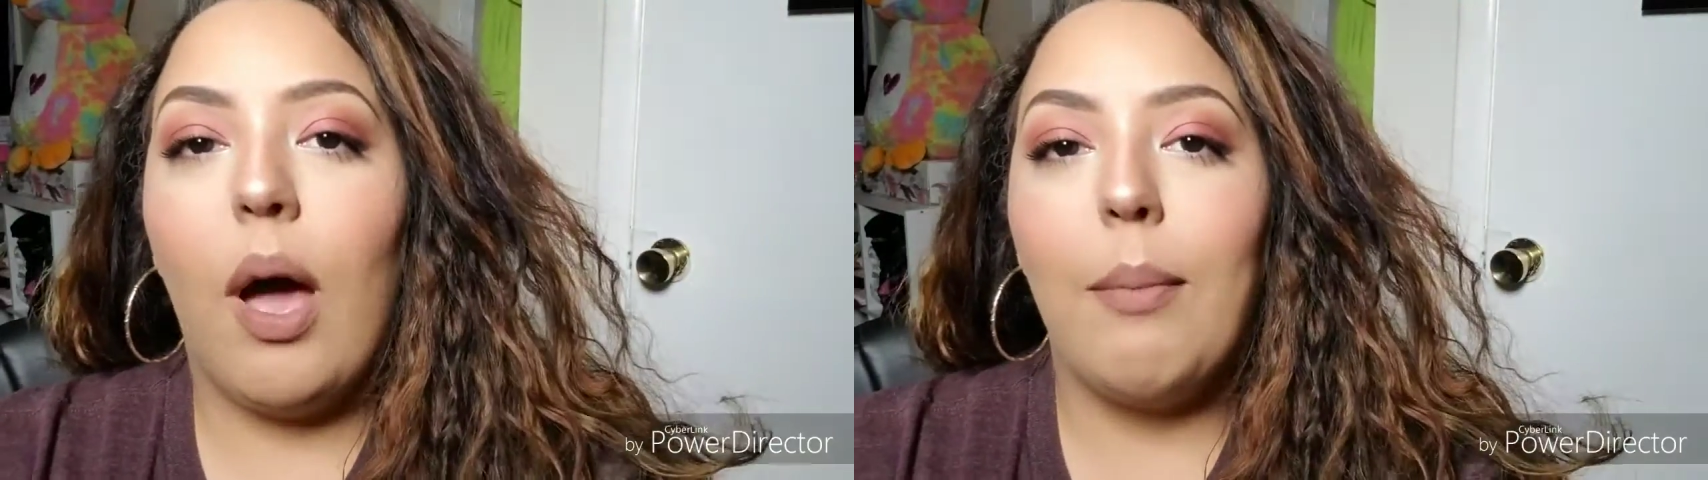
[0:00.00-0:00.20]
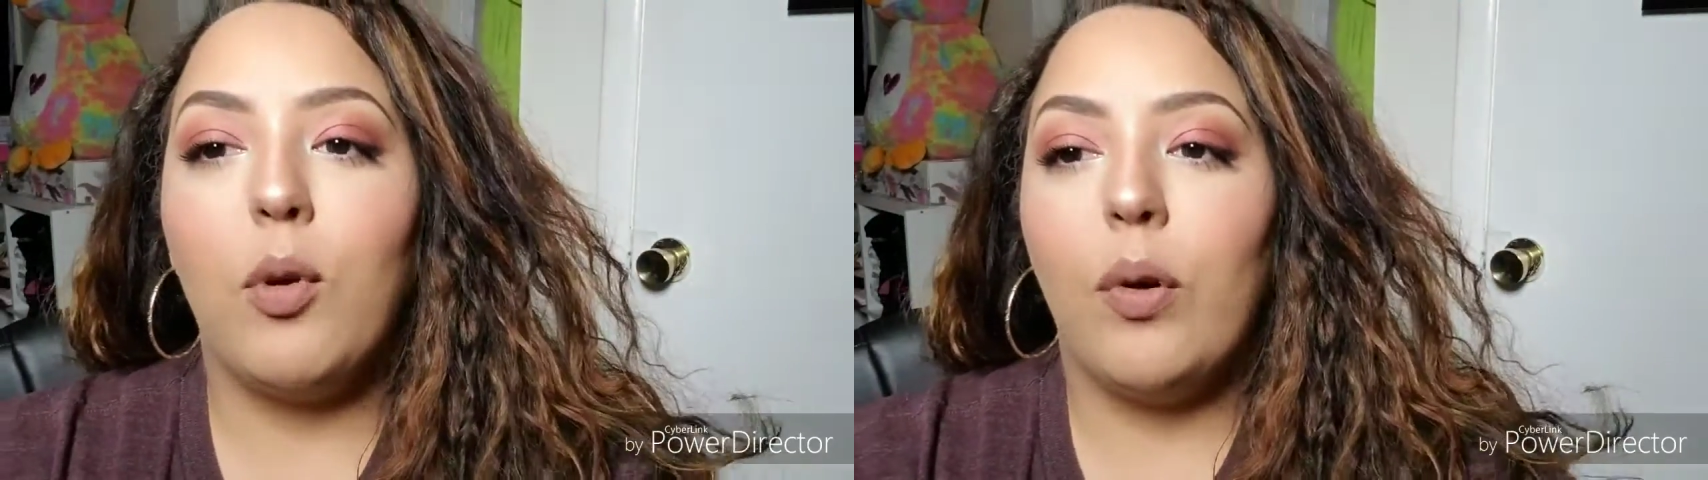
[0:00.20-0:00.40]

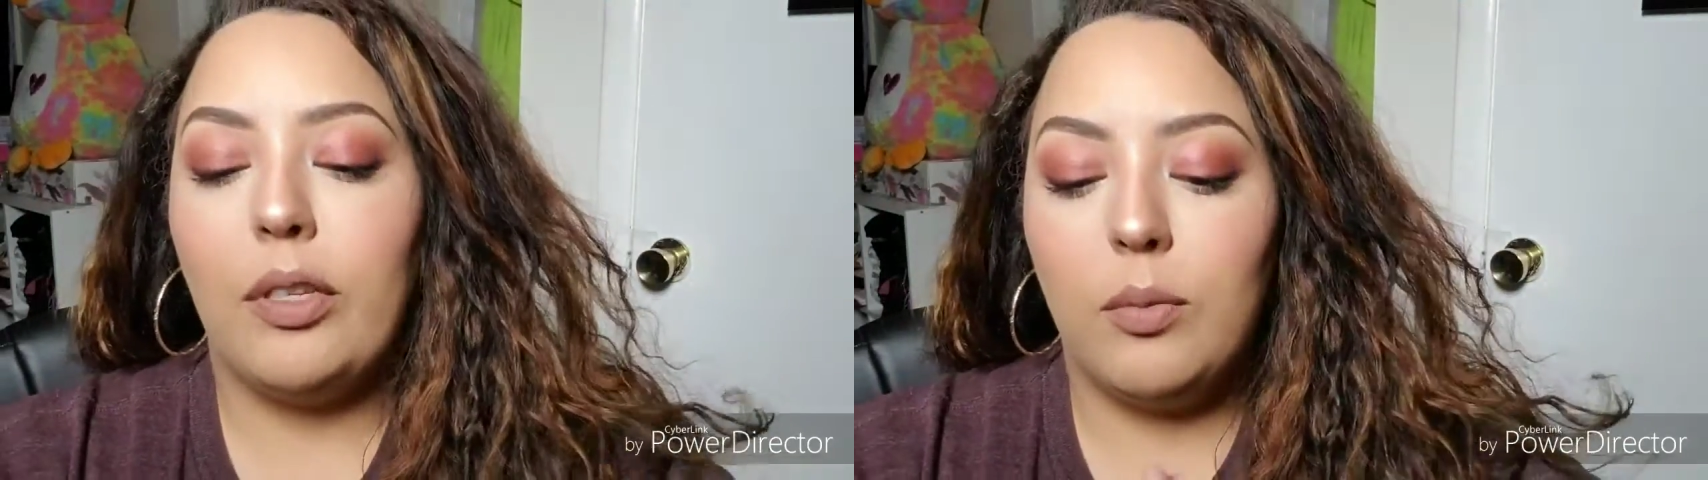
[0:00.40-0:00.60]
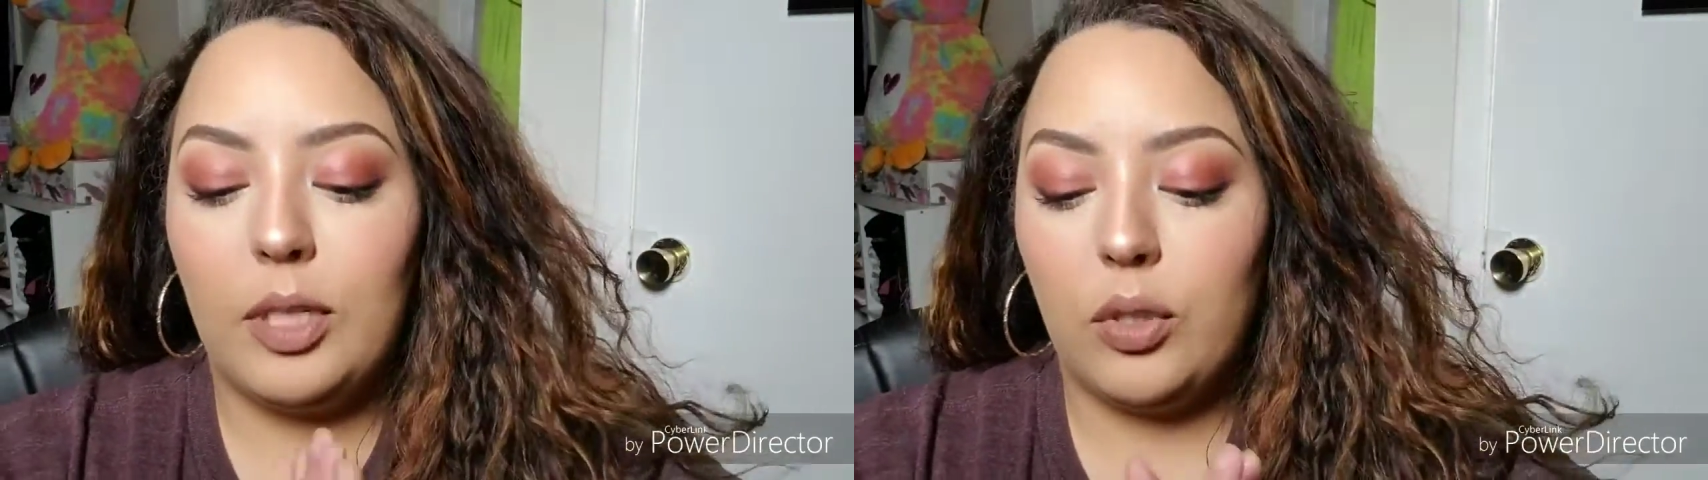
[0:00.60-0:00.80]
I'm
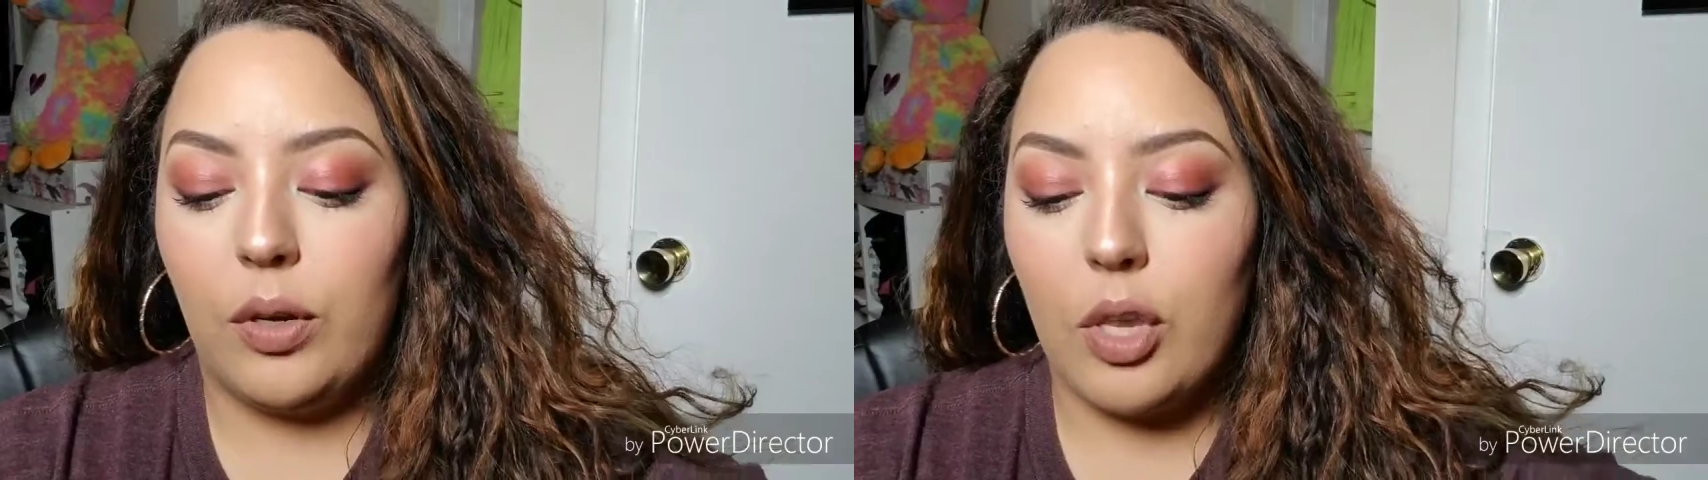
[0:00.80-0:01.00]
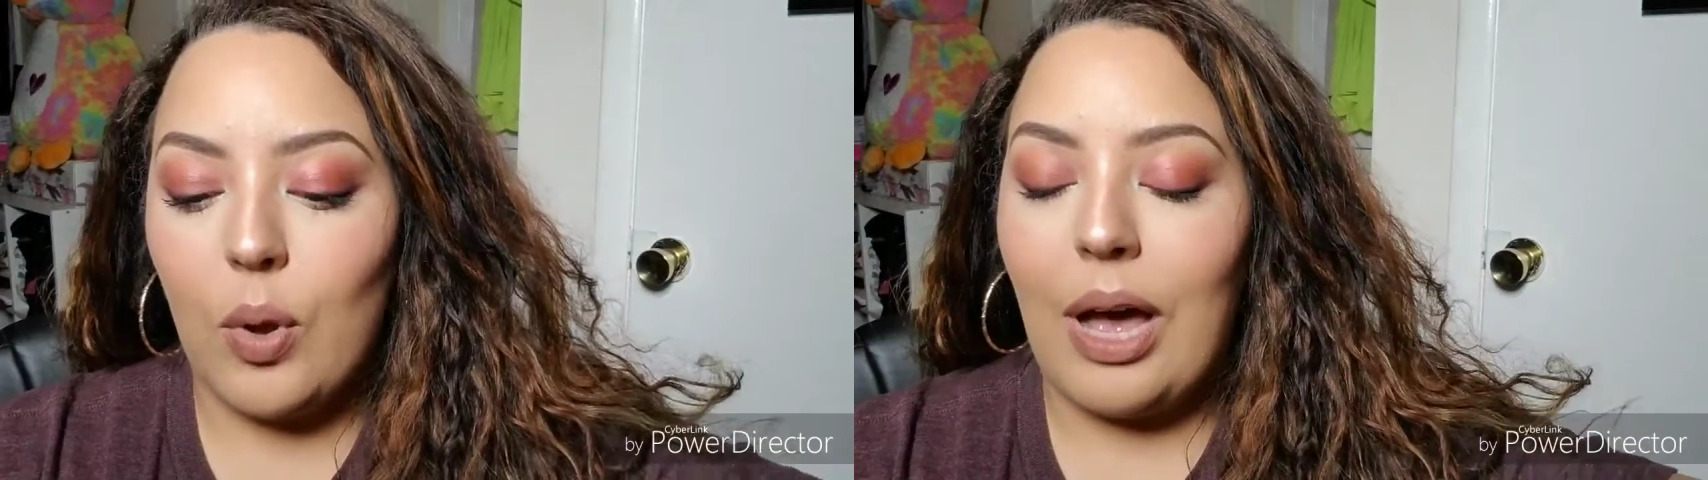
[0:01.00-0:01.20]
going to be
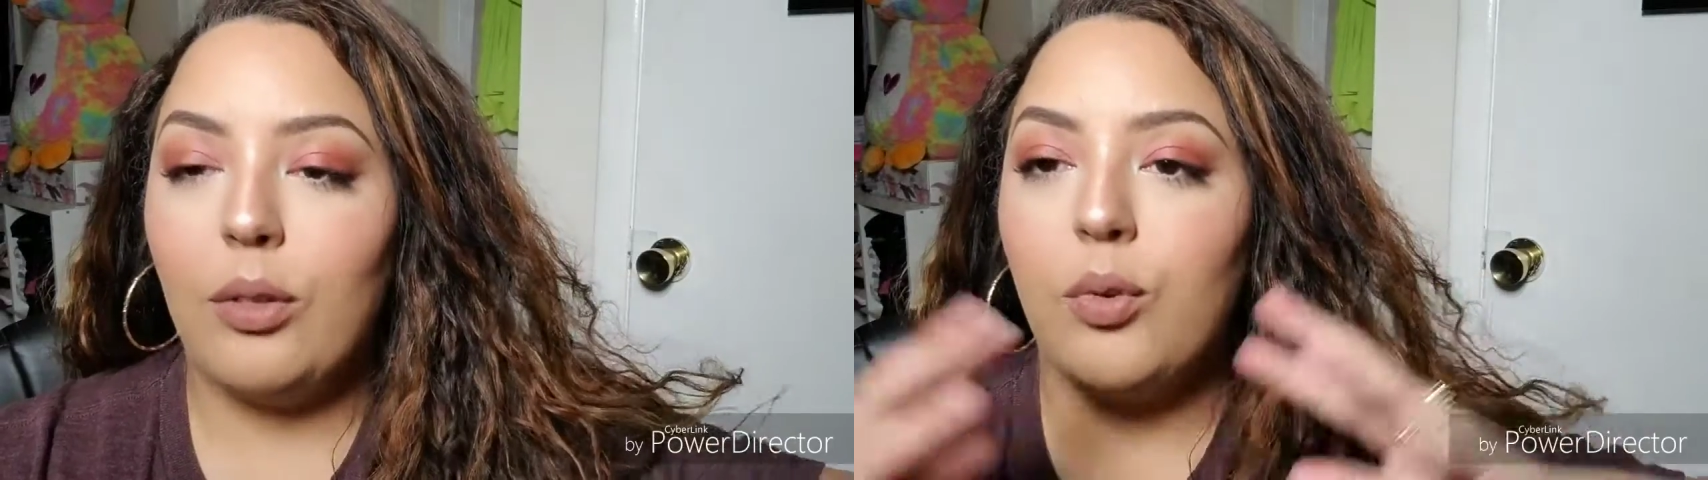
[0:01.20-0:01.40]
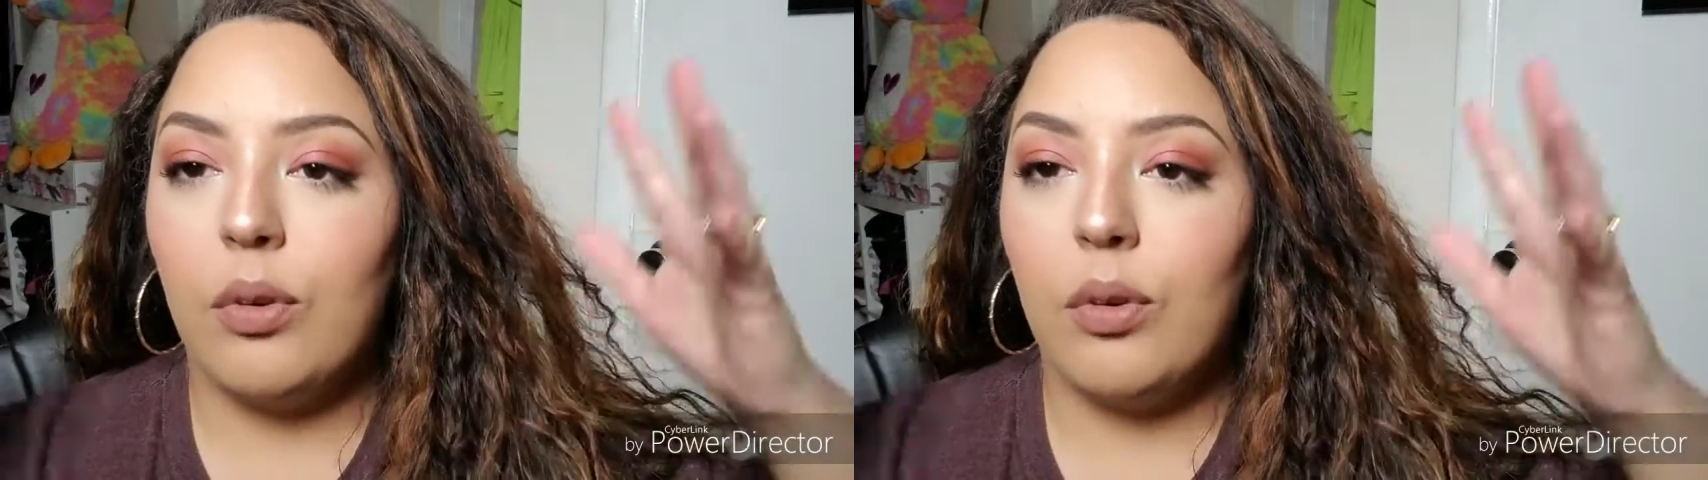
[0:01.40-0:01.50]
showing you how to